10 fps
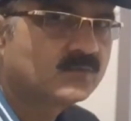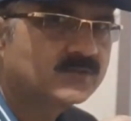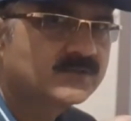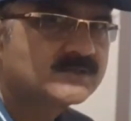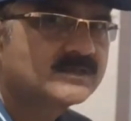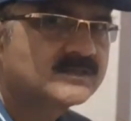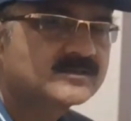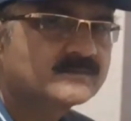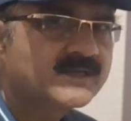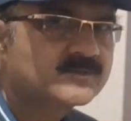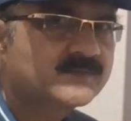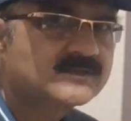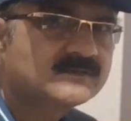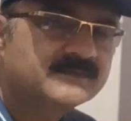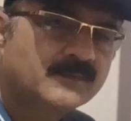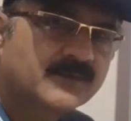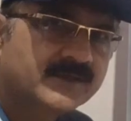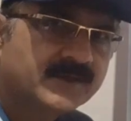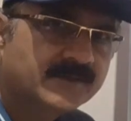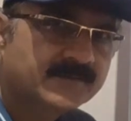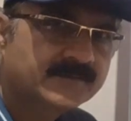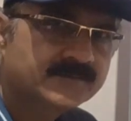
what is the displacement of the body?